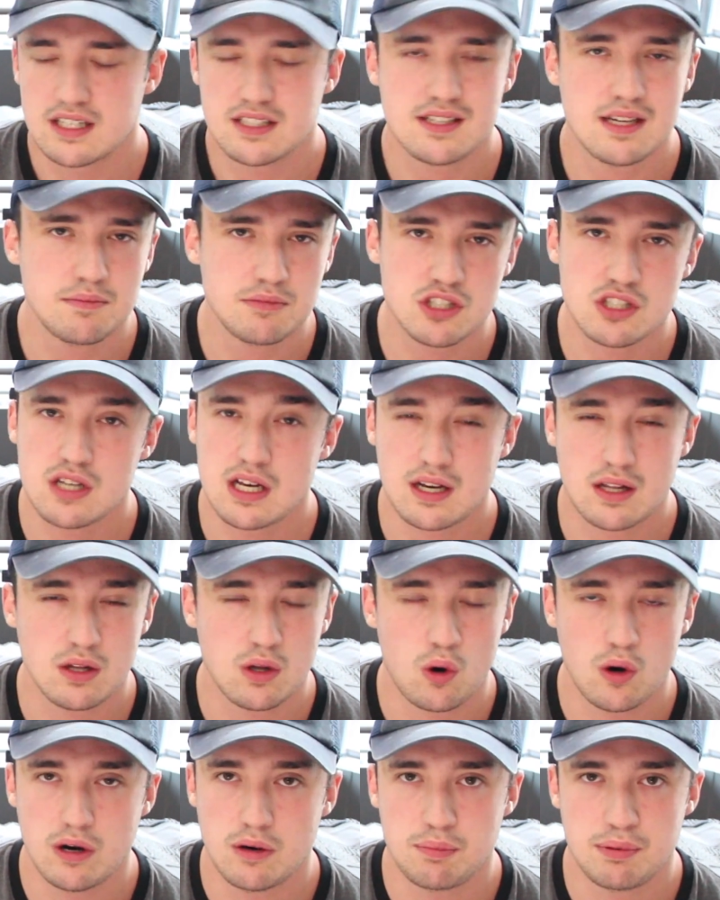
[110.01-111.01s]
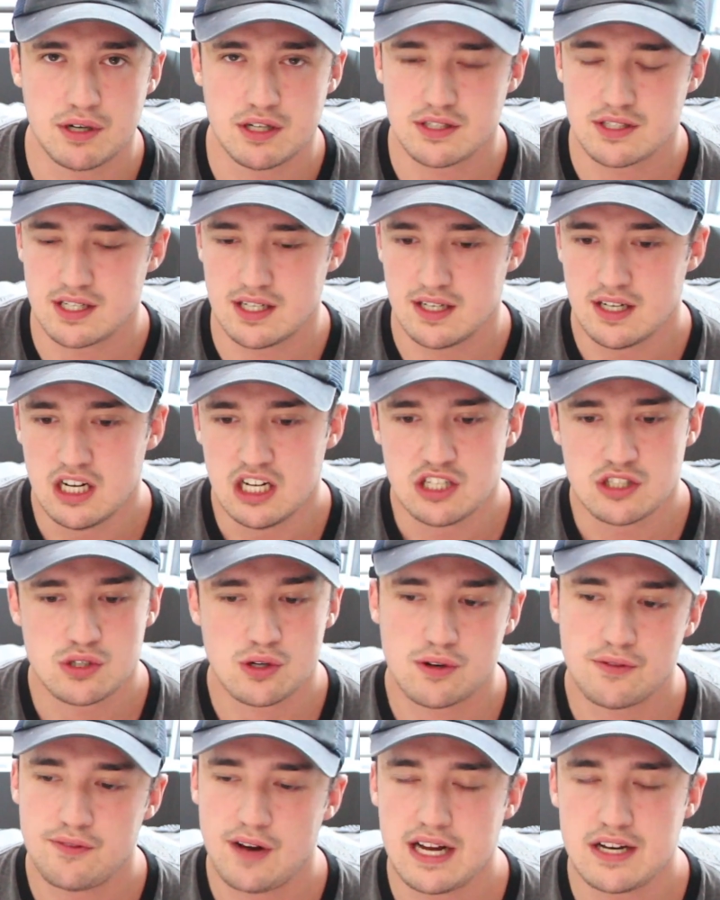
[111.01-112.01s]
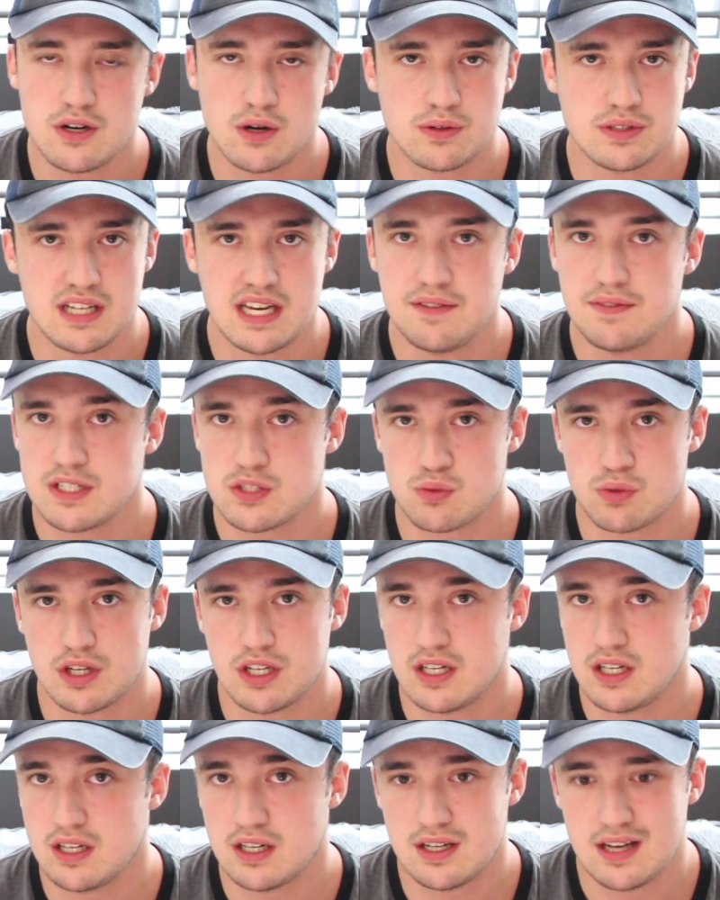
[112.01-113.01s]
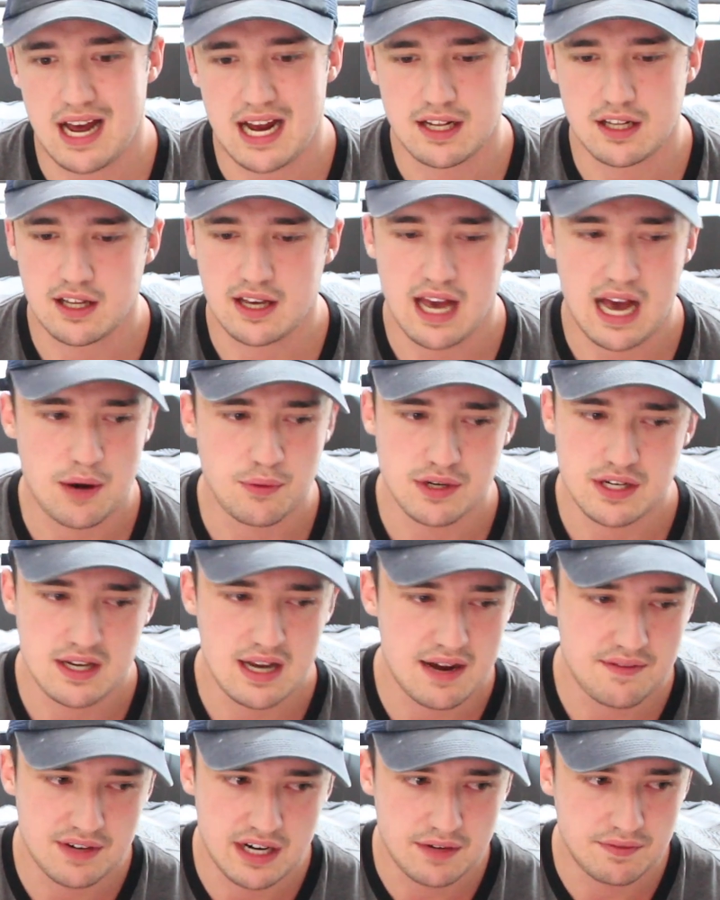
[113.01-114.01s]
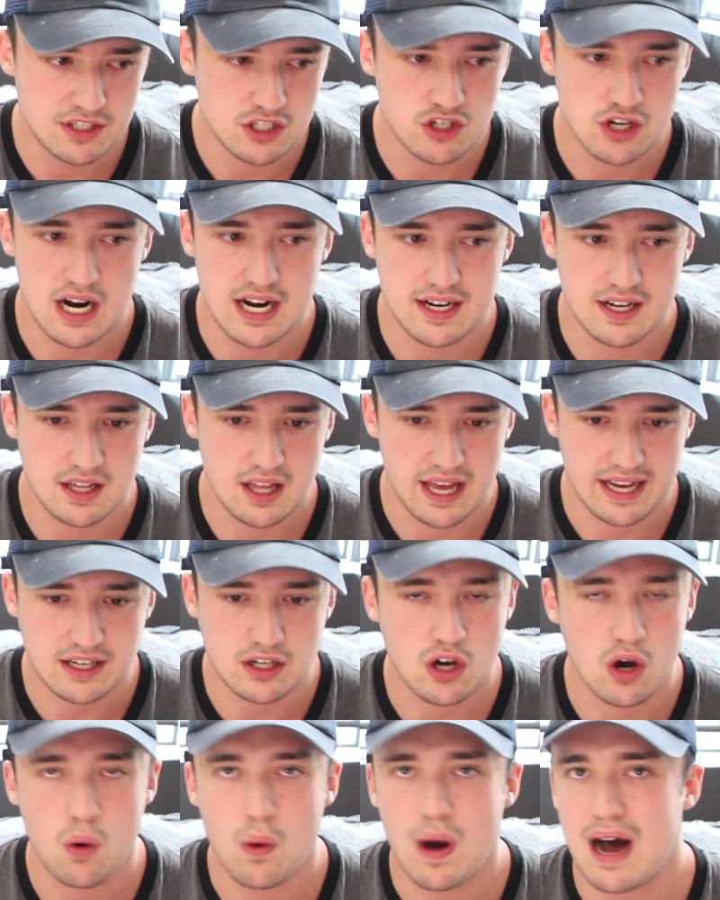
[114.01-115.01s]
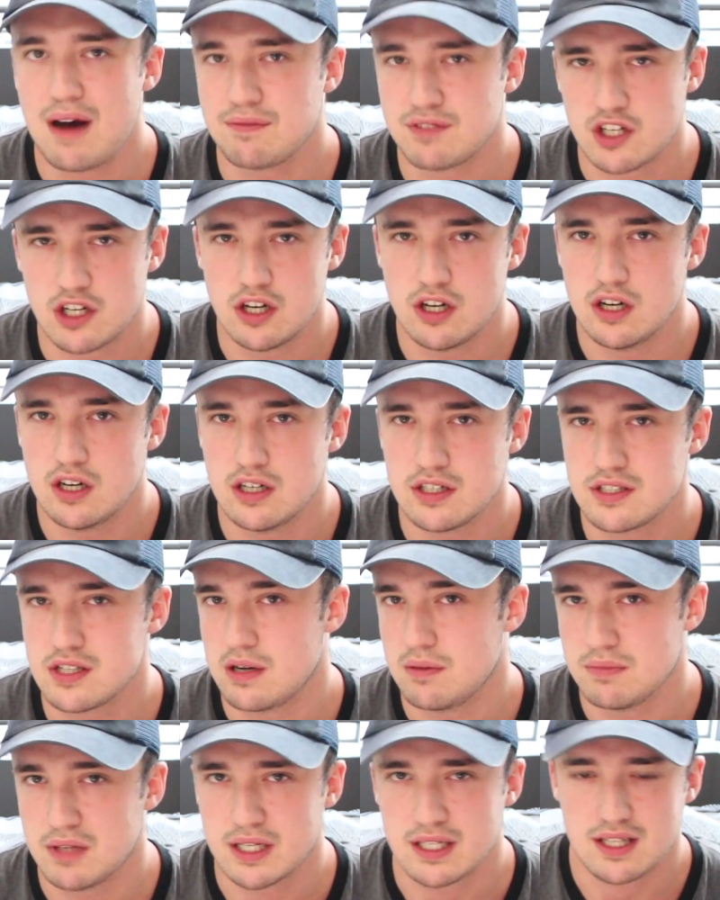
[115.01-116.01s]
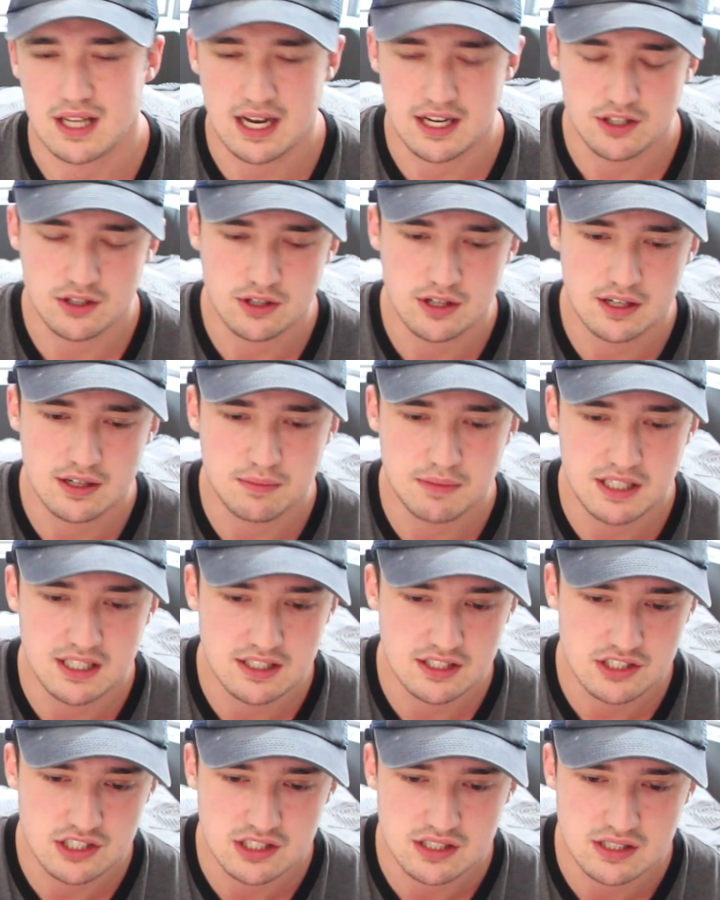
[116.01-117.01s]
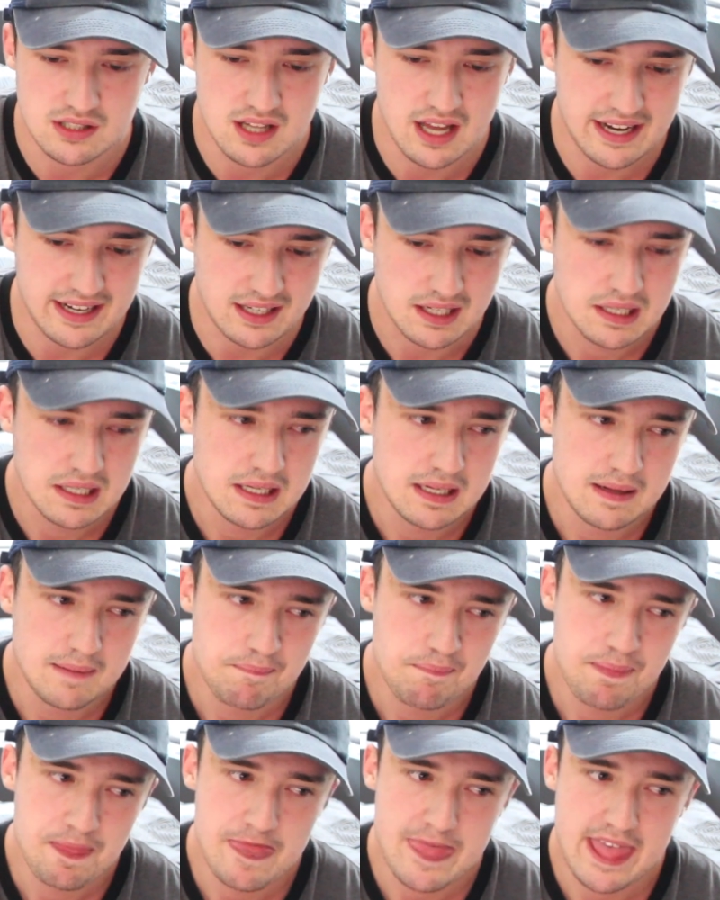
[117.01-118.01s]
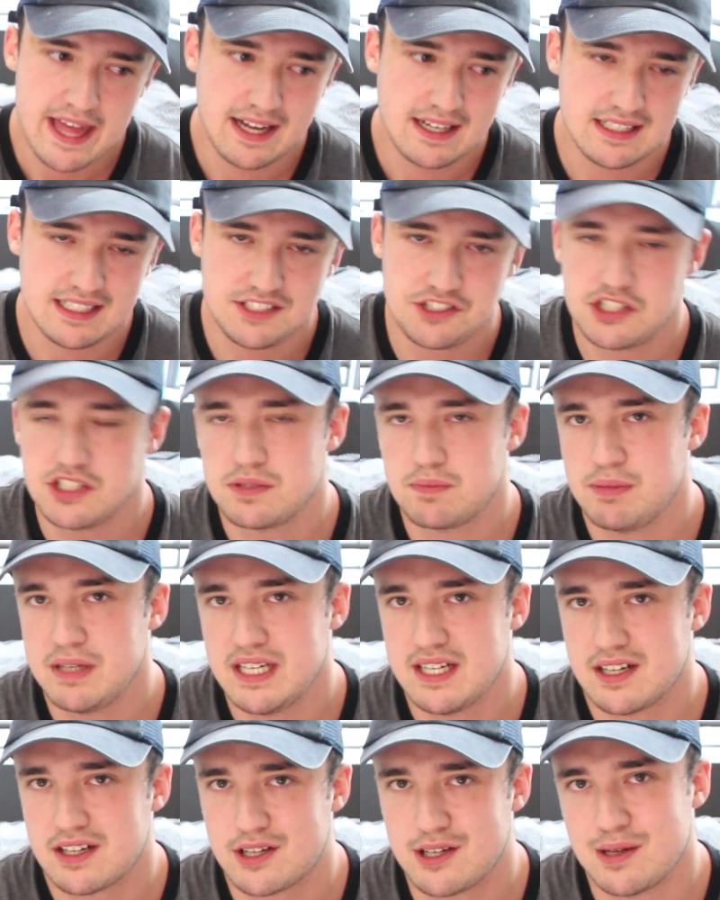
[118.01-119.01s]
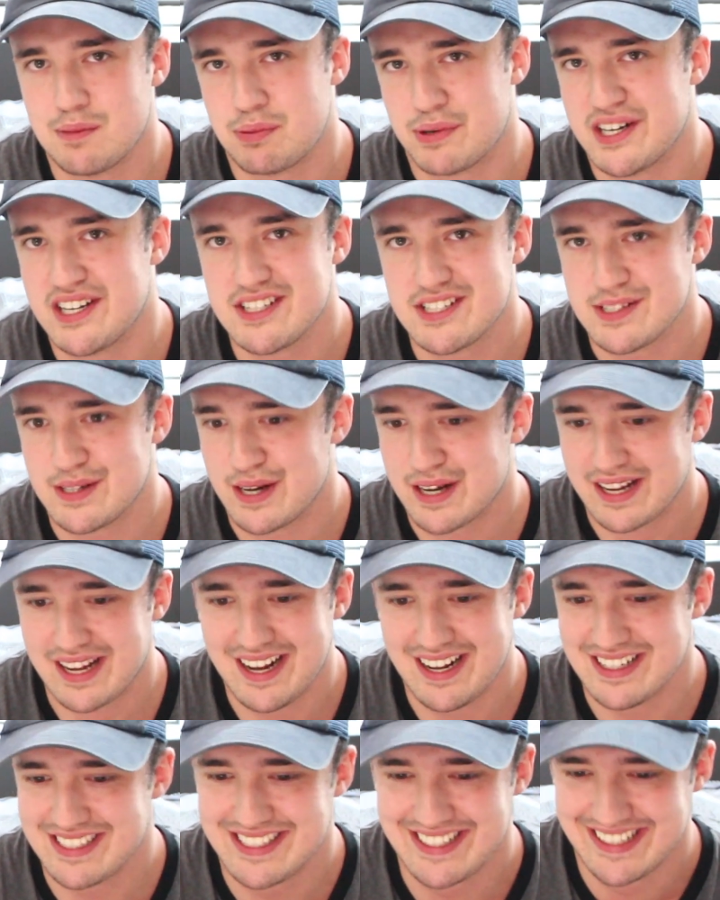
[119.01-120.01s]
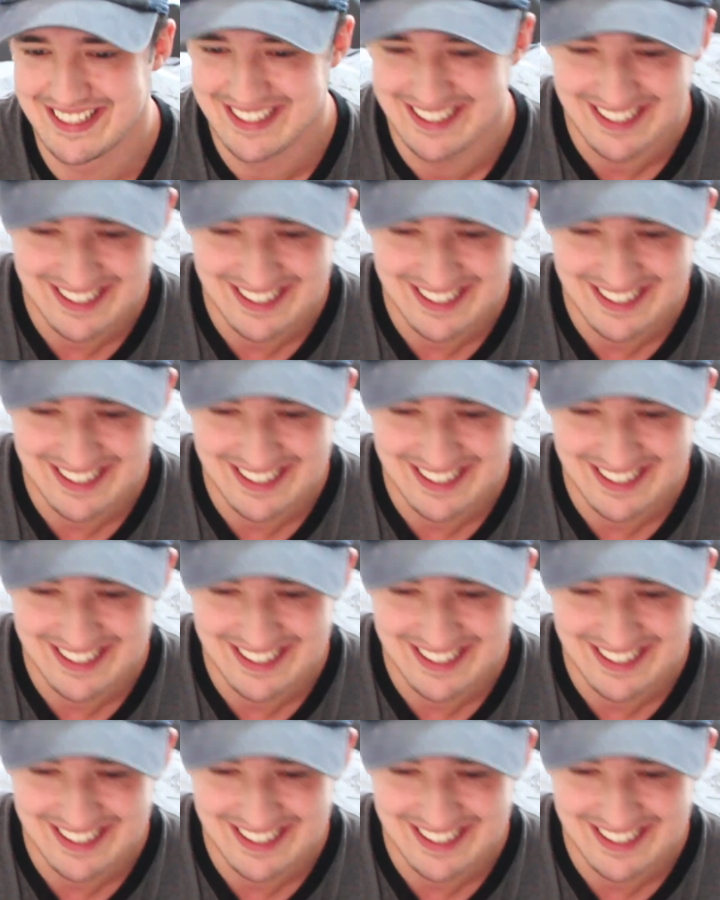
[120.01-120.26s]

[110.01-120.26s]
Because I'm just, like, a loyal person. So if I know David's really into Natalie, I would never ever try to, like, go after her or something like that, you know what I mean? It's just, like, it's just being a good person, I guess.